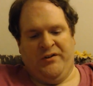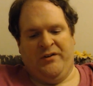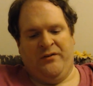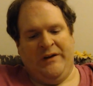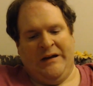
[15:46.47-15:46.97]
as
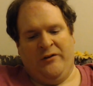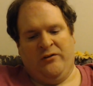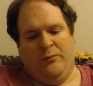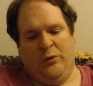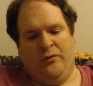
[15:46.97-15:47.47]
the fat is
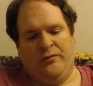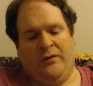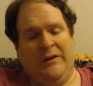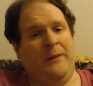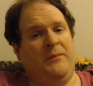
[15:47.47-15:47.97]
removed from the
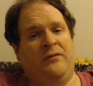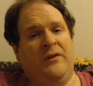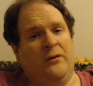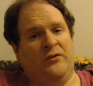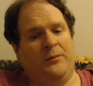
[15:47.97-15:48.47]
lamb of the
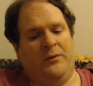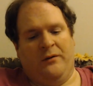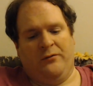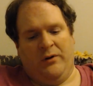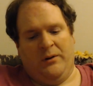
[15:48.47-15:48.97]
fellowship
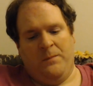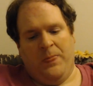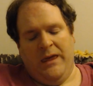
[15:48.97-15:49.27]
offering,